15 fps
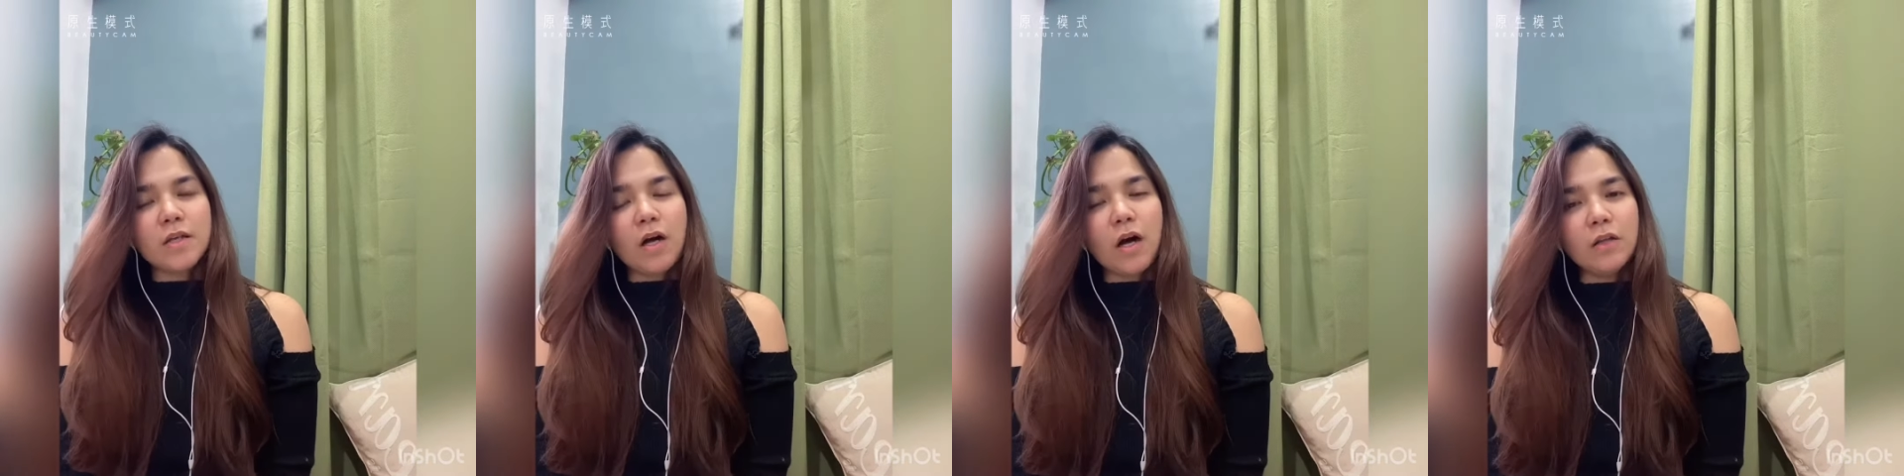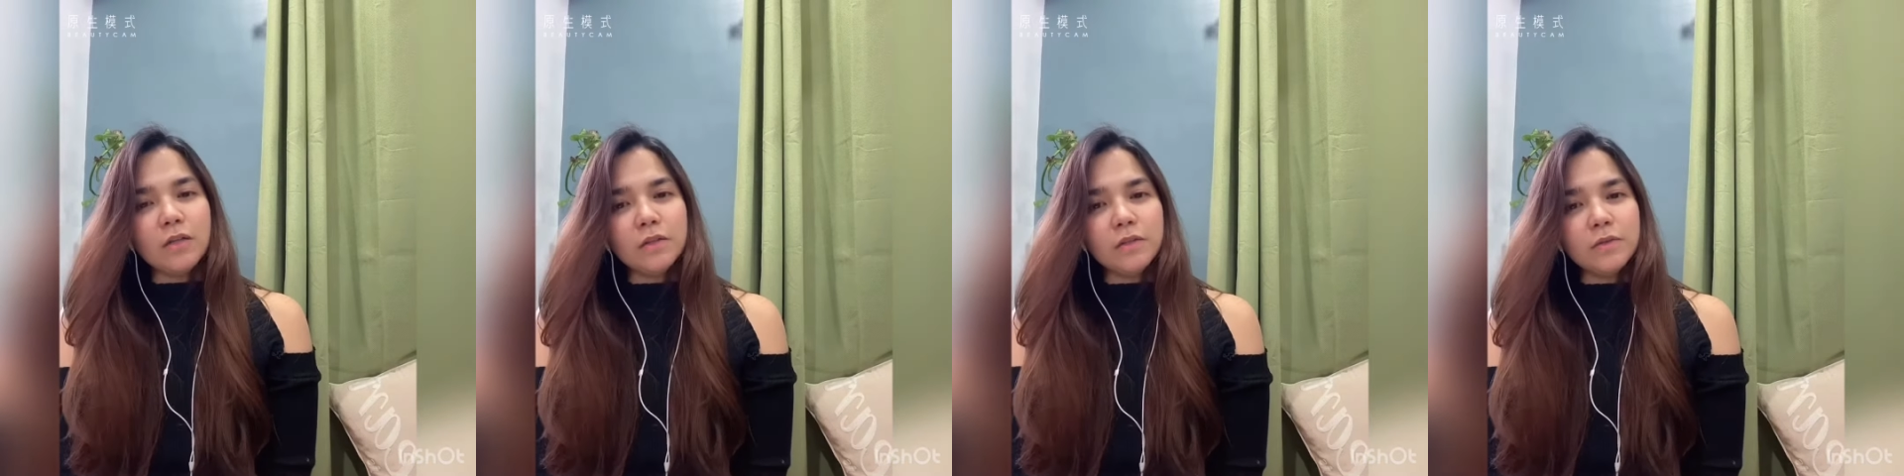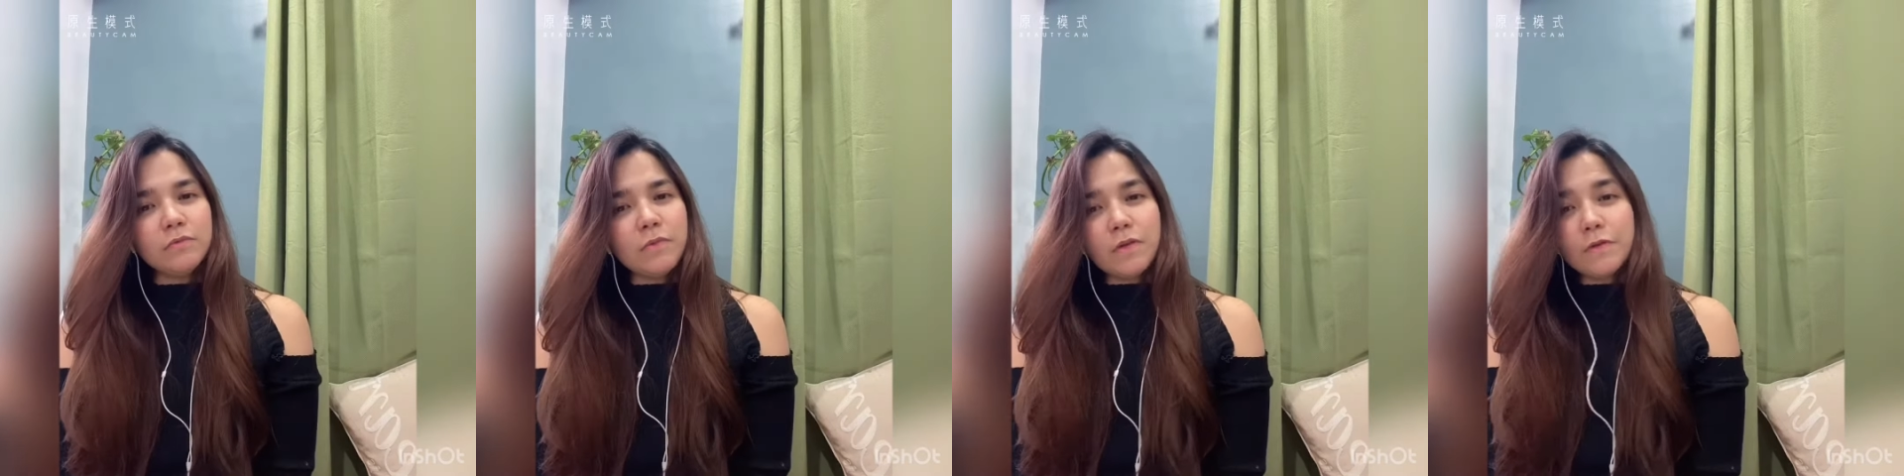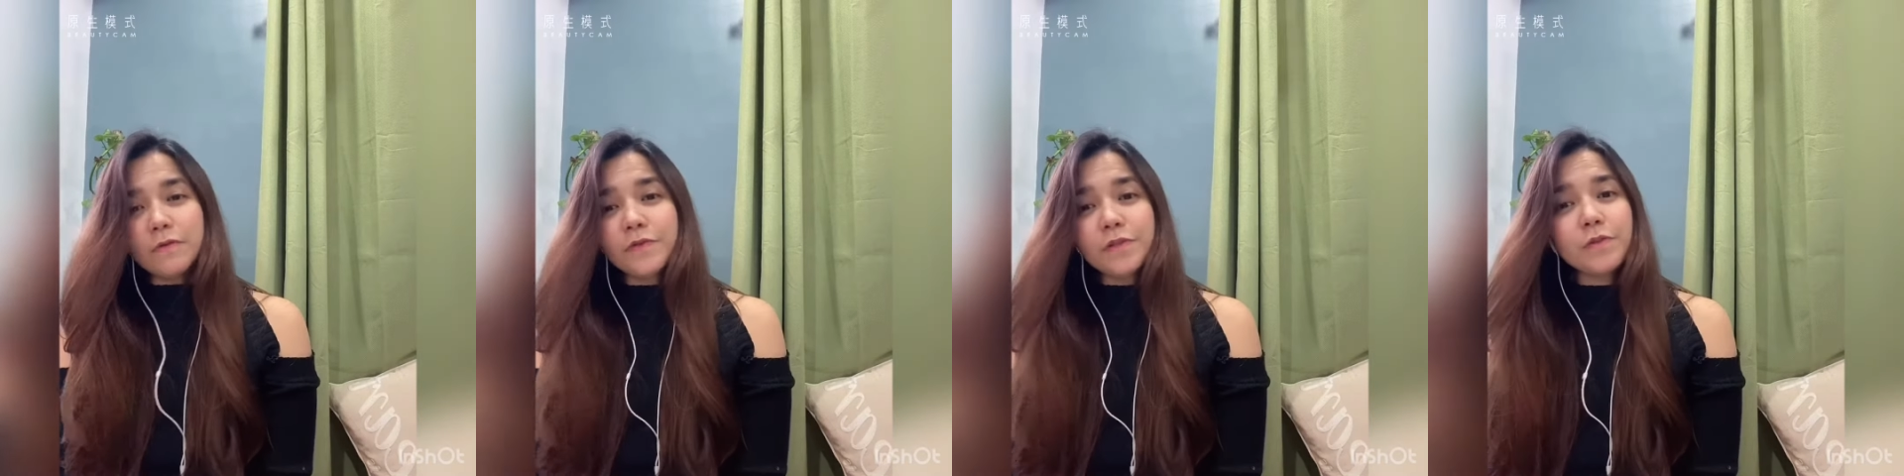all
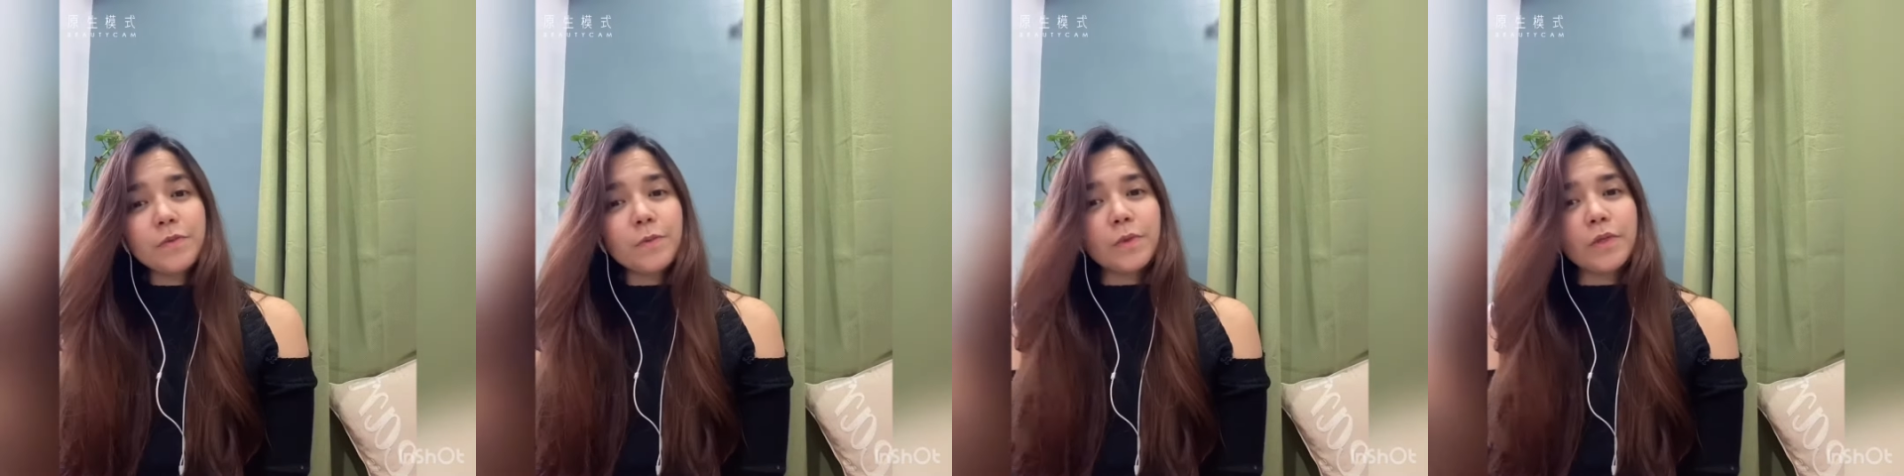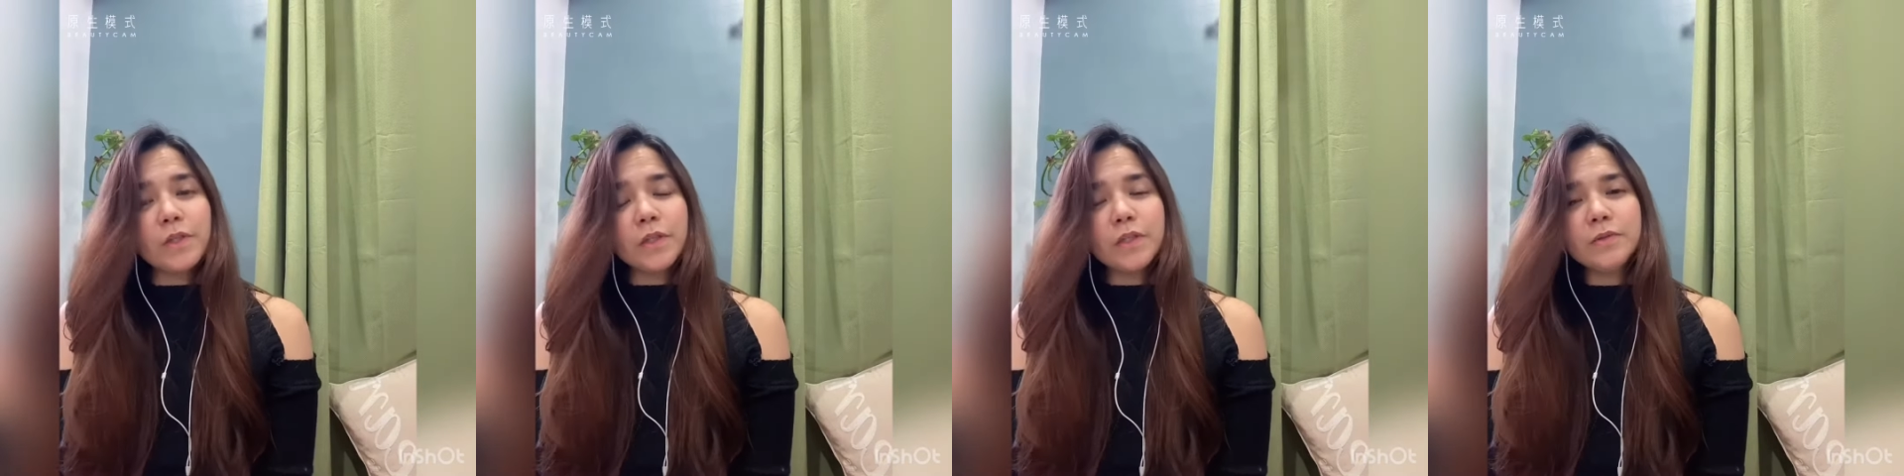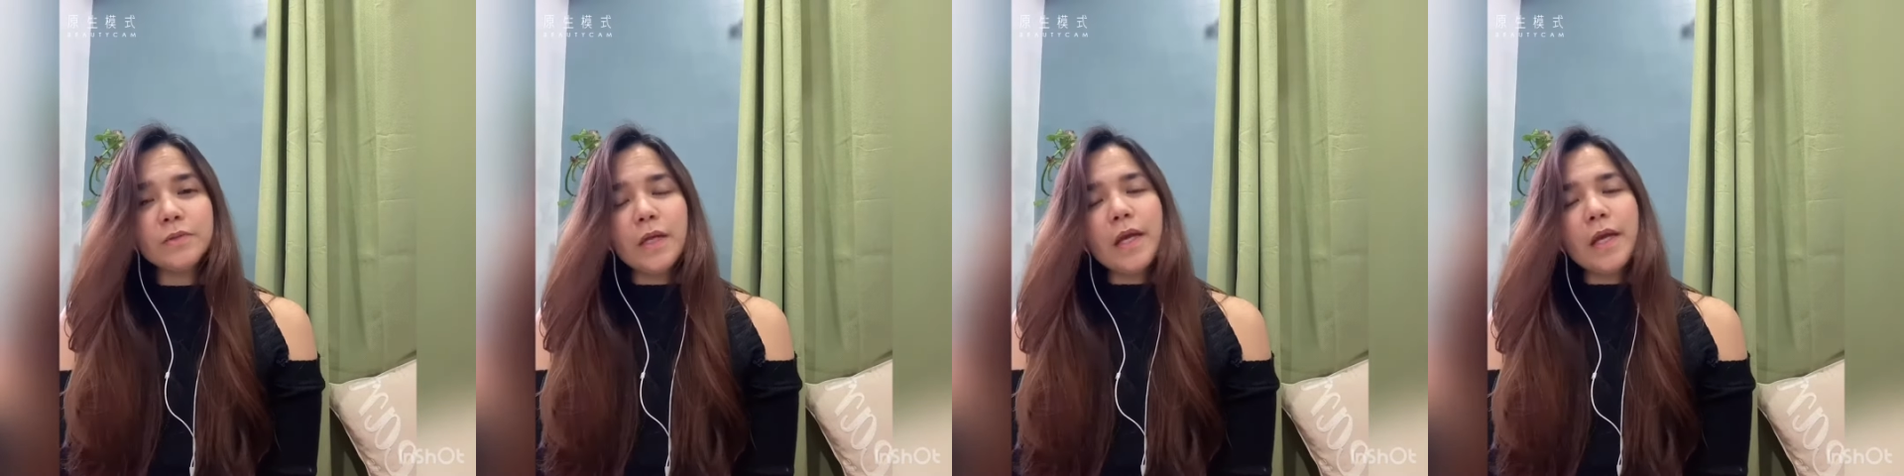over the world